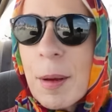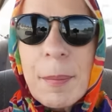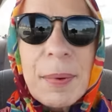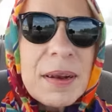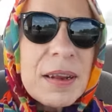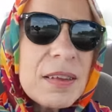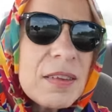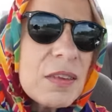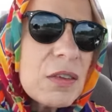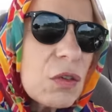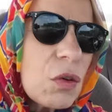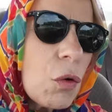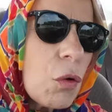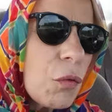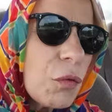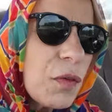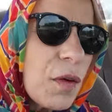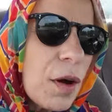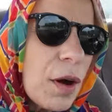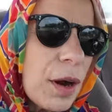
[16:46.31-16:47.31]
But it's so
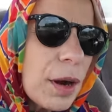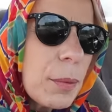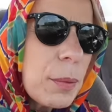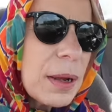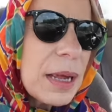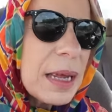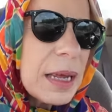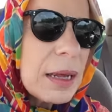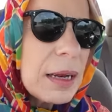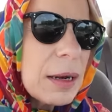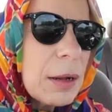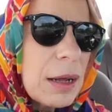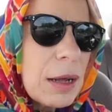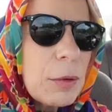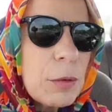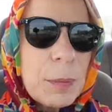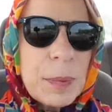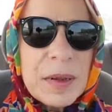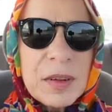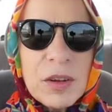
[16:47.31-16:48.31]
far away, it
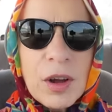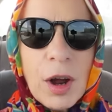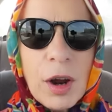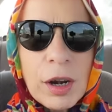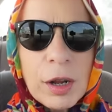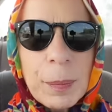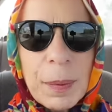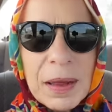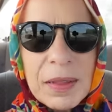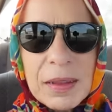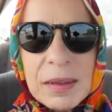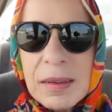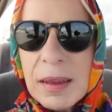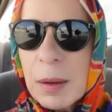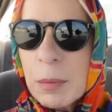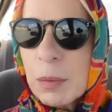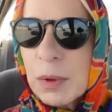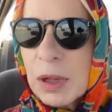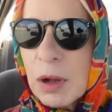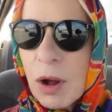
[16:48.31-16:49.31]
would be dark by the
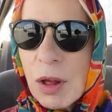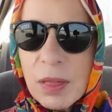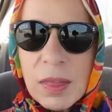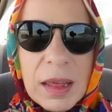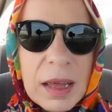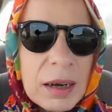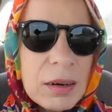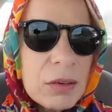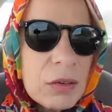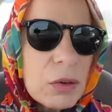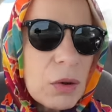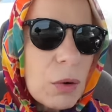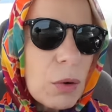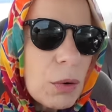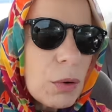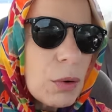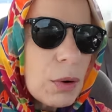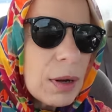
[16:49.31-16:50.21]
time we got there, so...